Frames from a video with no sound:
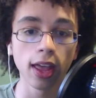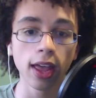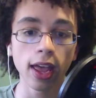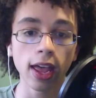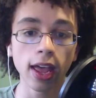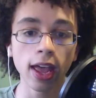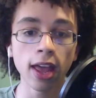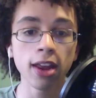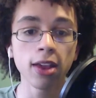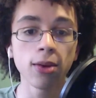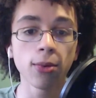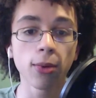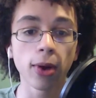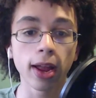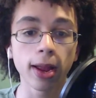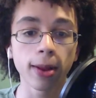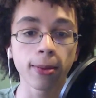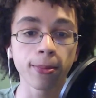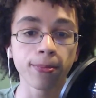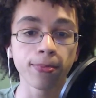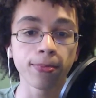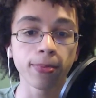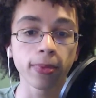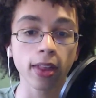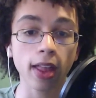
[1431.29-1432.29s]
Anyway,
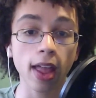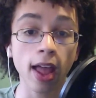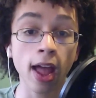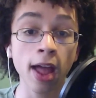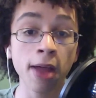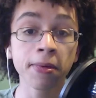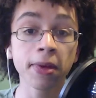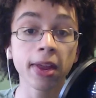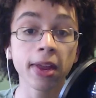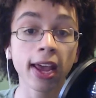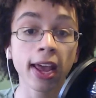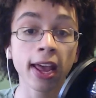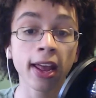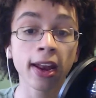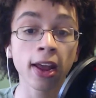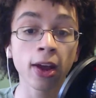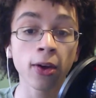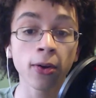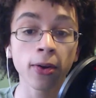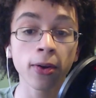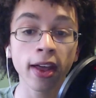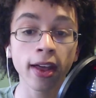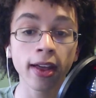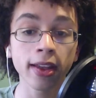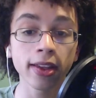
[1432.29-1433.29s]
I'm going to head out,
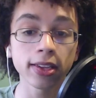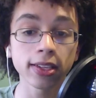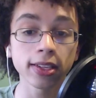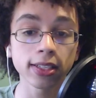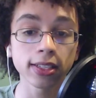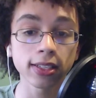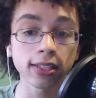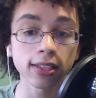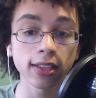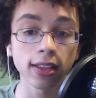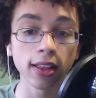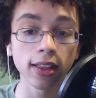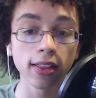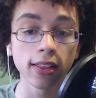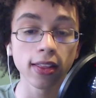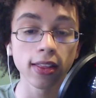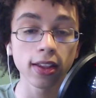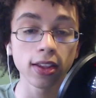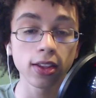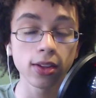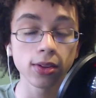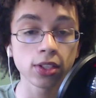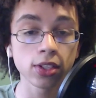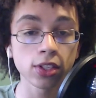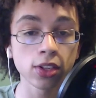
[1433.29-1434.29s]
guys.
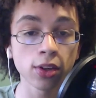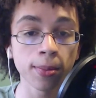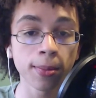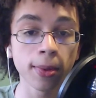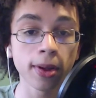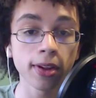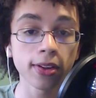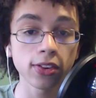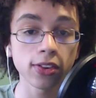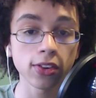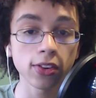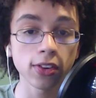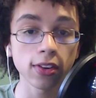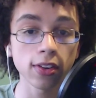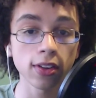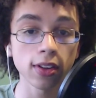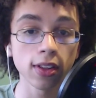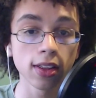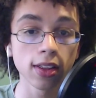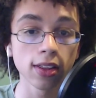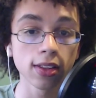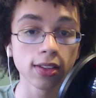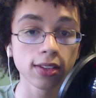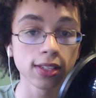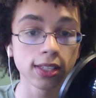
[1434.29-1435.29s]
Thank you so much.
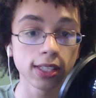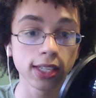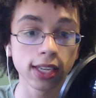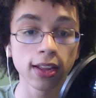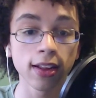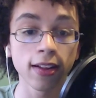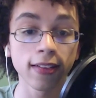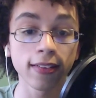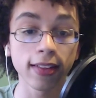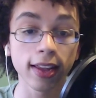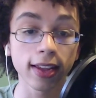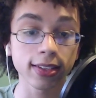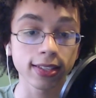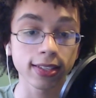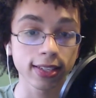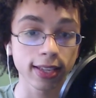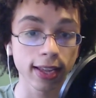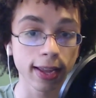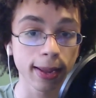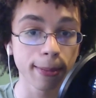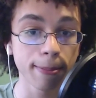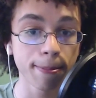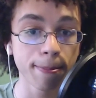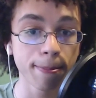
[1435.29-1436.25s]
See y'all next time.